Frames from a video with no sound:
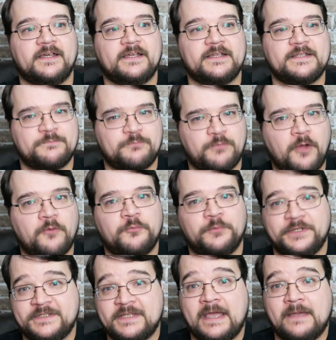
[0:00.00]
it's
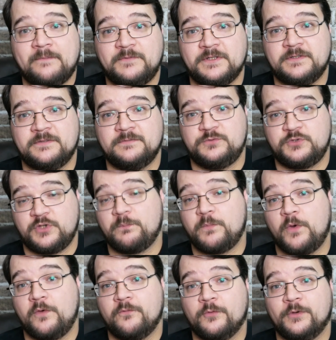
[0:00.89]
probably time to
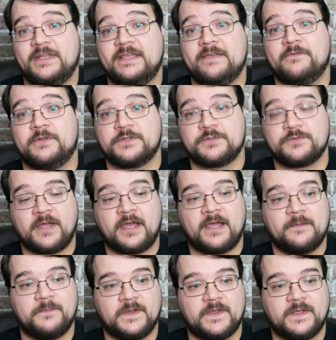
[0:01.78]
jump over and give it a
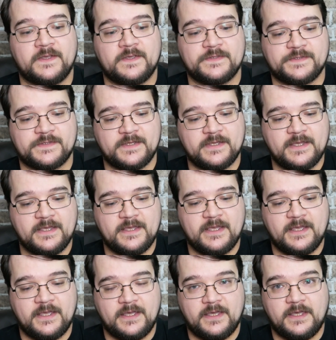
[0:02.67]
try, because
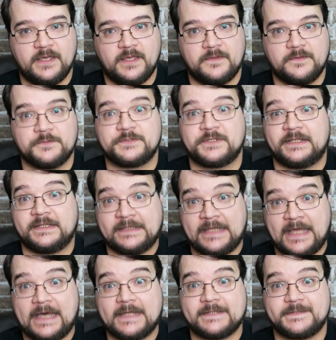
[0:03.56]
there's a
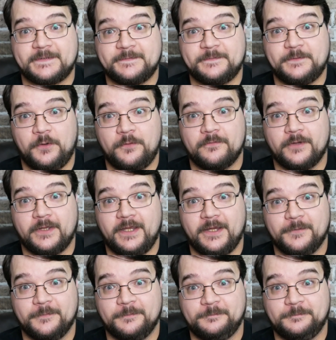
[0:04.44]
lot over here.